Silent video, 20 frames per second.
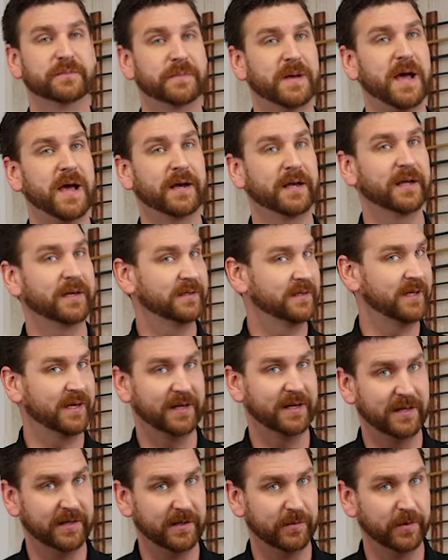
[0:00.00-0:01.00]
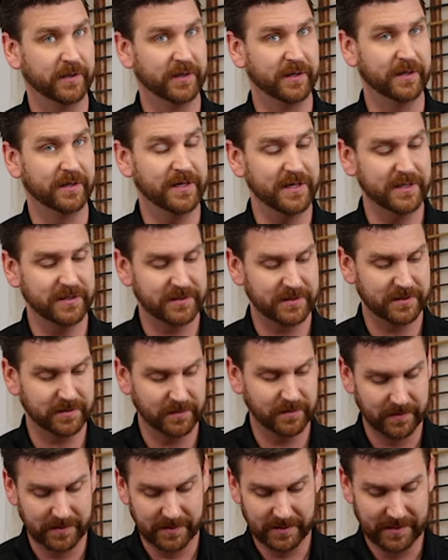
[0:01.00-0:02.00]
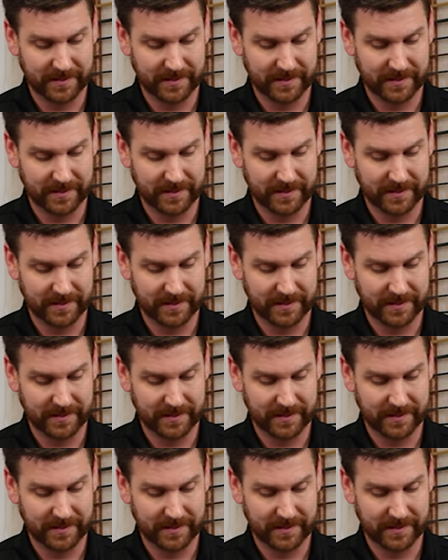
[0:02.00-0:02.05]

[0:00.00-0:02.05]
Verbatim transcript: pack it, take it anywhere you need to,